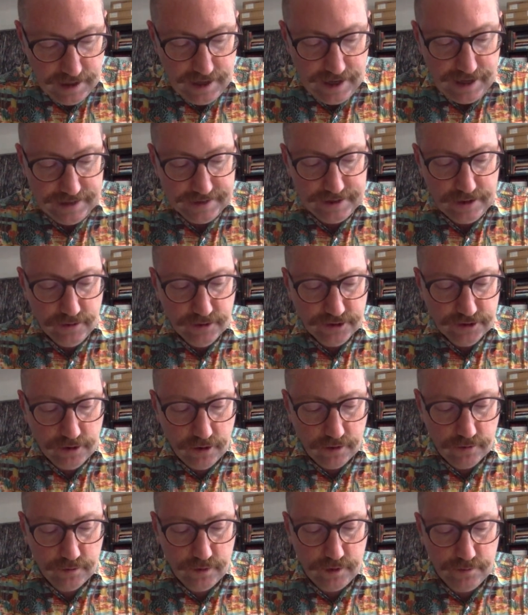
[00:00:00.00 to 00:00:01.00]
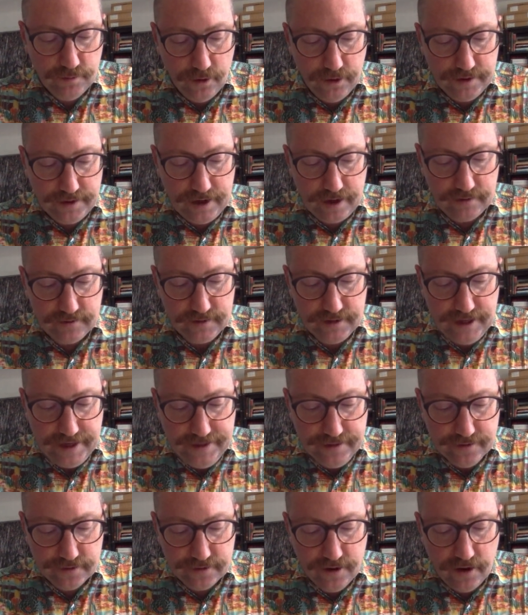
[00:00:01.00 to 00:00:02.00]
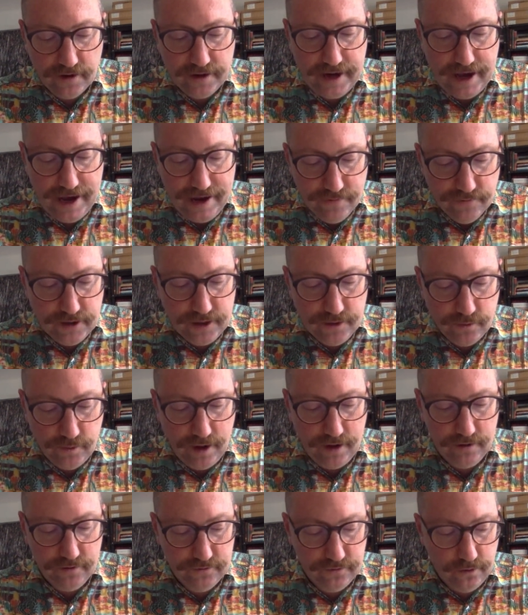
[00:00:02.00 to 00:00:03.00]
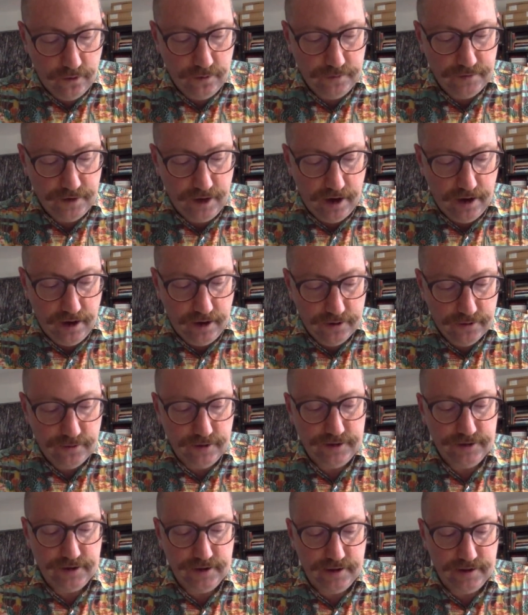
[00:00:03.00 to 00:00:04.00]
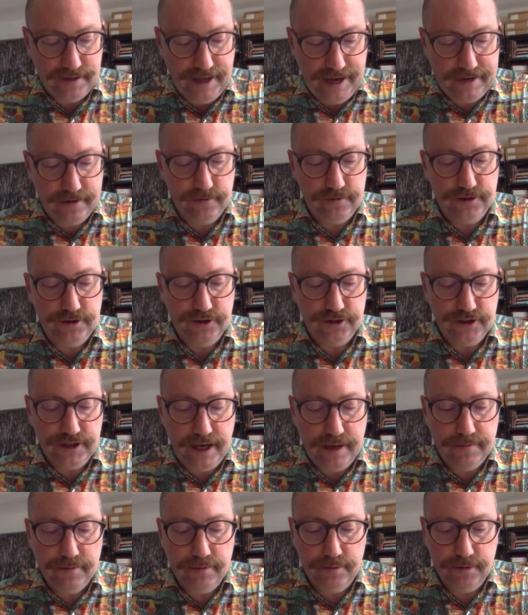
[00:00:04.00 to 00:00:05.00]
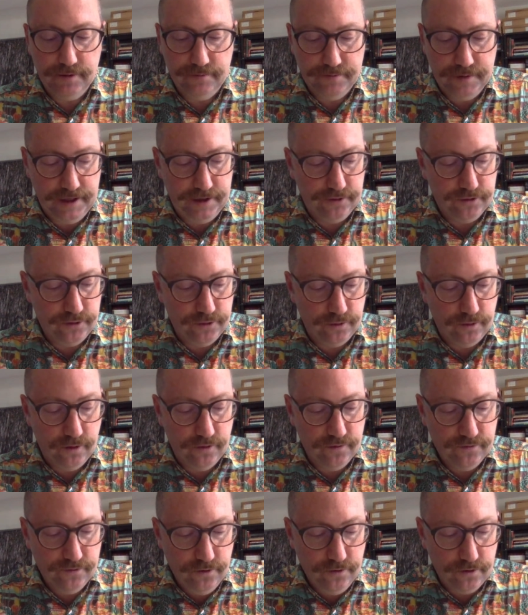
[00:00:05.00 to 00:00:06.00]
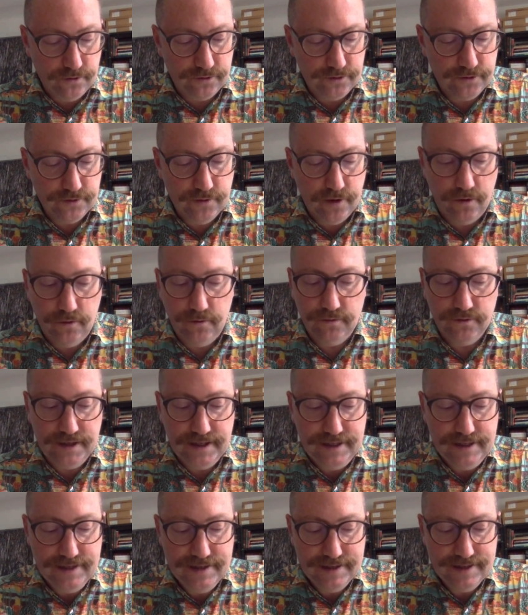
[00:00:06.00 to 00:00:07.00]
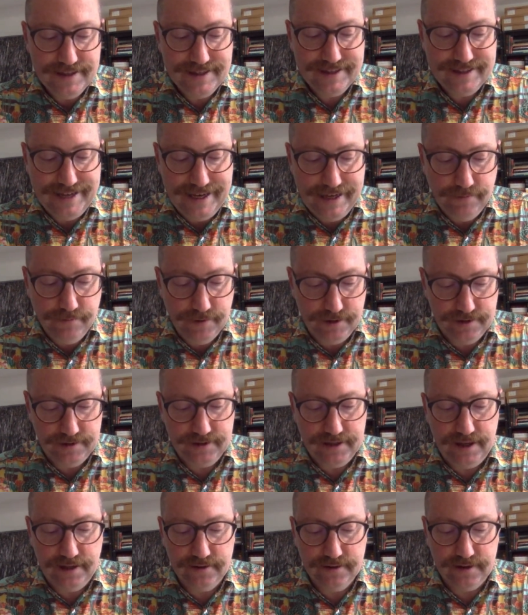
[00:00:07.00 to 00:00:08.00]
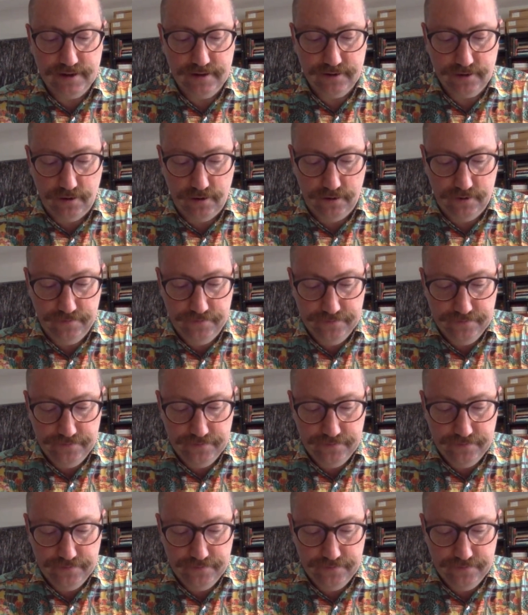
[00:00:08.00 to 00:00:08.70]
As Aristotle will point out later, not every well-formed utterance in a language is capable of being true or false. Only statement sentences are.